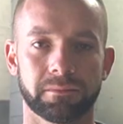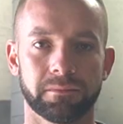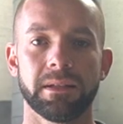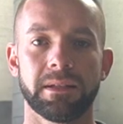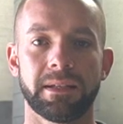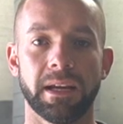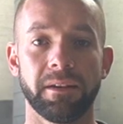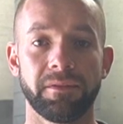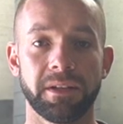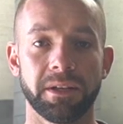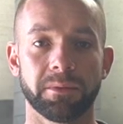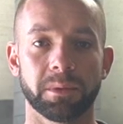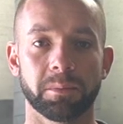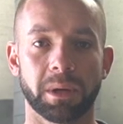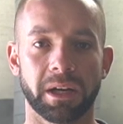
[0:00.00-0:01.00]
Safety
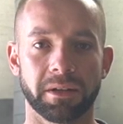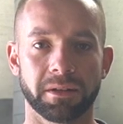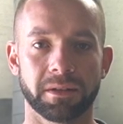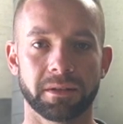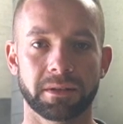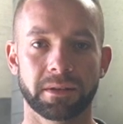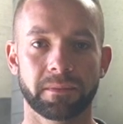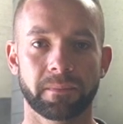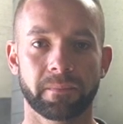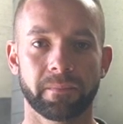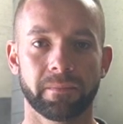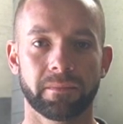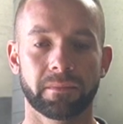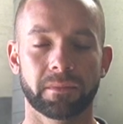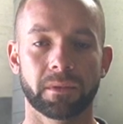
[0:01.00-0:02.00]
reminders.
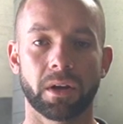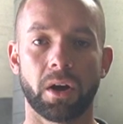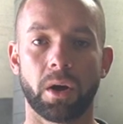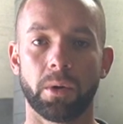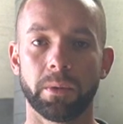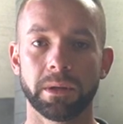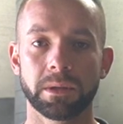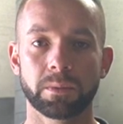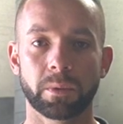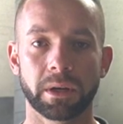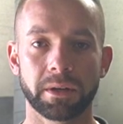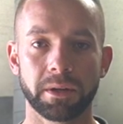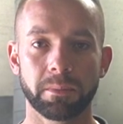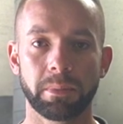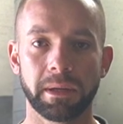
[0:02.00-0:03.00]
Always
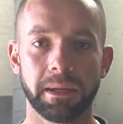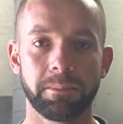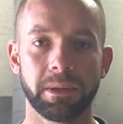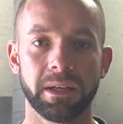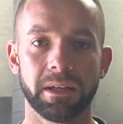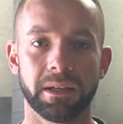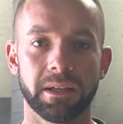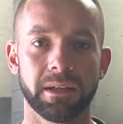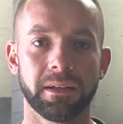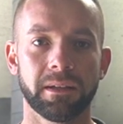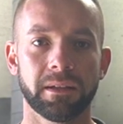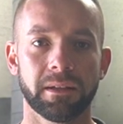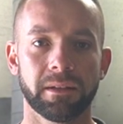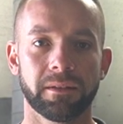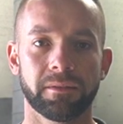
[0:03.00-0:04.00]
wear your
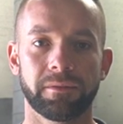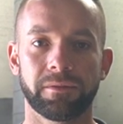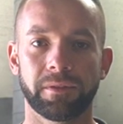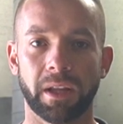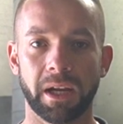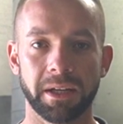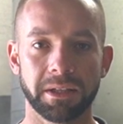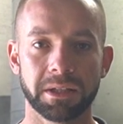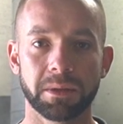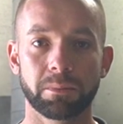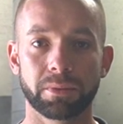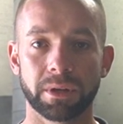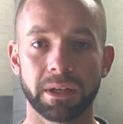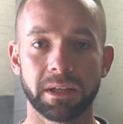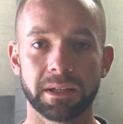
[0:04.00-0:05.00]
PPE. Flying
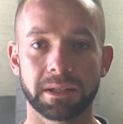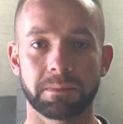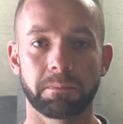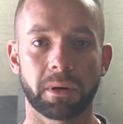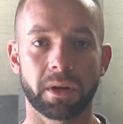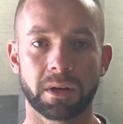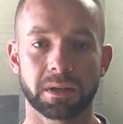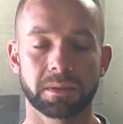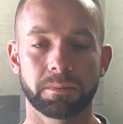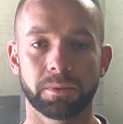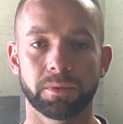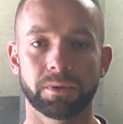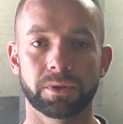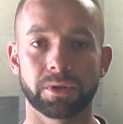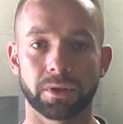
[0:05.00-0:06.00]
debris is
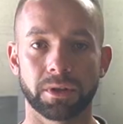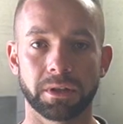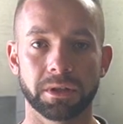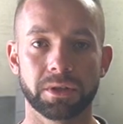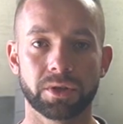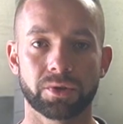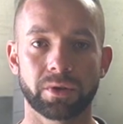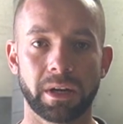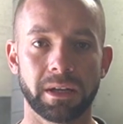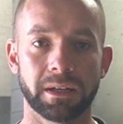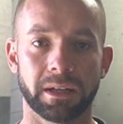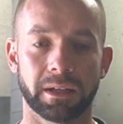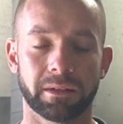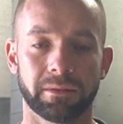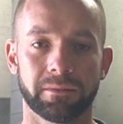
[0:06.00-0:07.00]
possible during
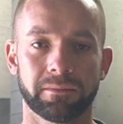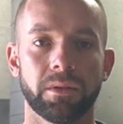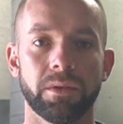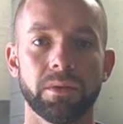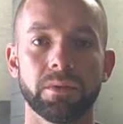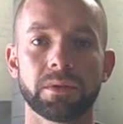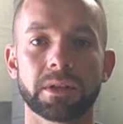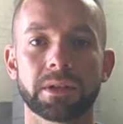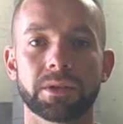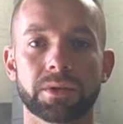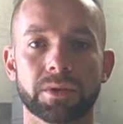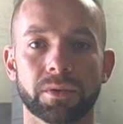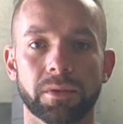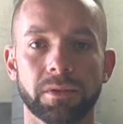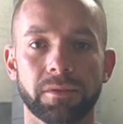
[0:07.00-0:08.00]
straightening. Use
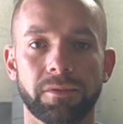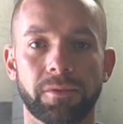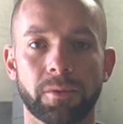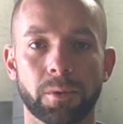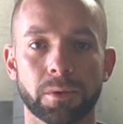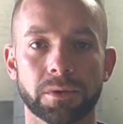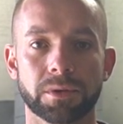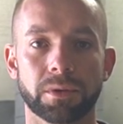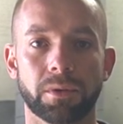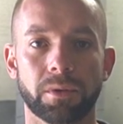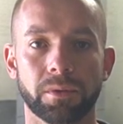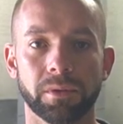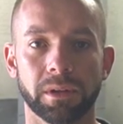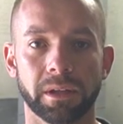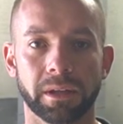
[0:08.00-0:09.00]
controlled force
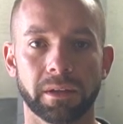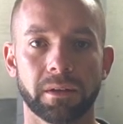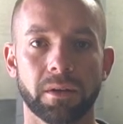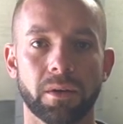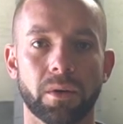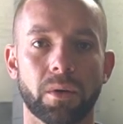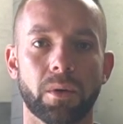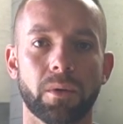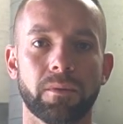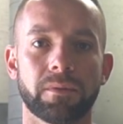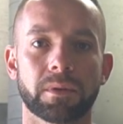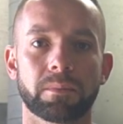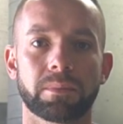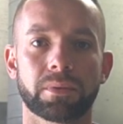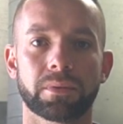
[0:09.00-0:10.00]
only.
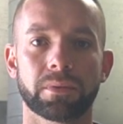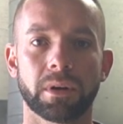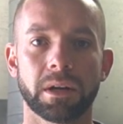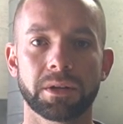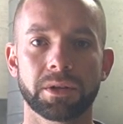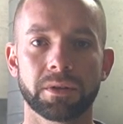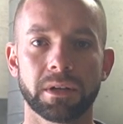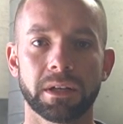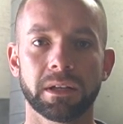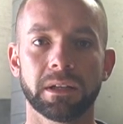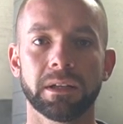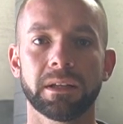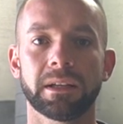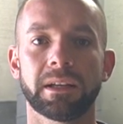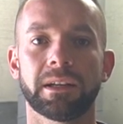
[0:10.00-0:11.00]

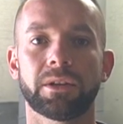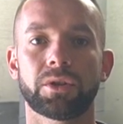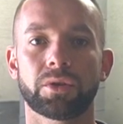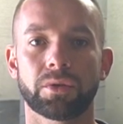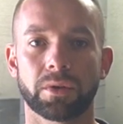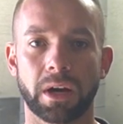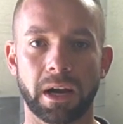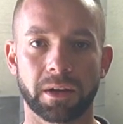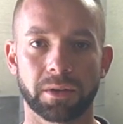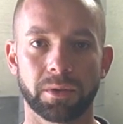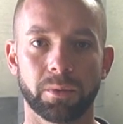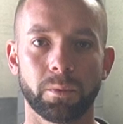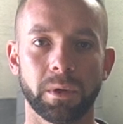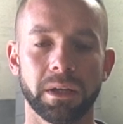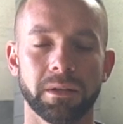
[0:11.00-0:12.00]
Overpressuring can crack
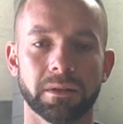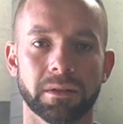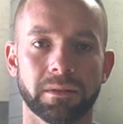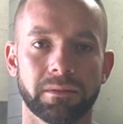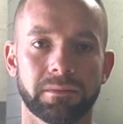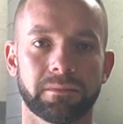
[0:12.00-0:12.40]
the wheel.